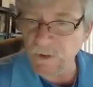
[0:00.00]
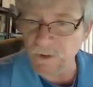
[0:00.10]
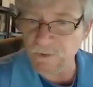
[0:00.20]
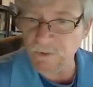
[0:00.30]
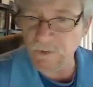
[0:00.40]

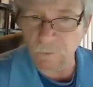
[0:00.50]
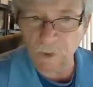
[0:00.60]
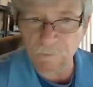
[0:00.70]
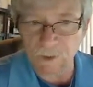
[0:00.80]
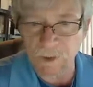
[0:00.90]
in the
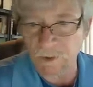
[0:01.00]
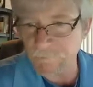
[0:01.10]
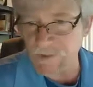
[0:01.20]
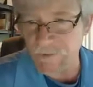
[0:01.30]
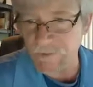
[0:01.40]
webinar?
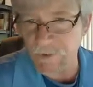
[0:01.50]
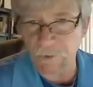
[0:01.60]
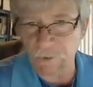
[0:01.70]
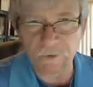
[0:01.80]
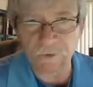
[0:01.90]
Is there
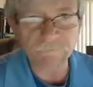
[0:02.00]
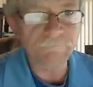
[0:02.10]
anyone here?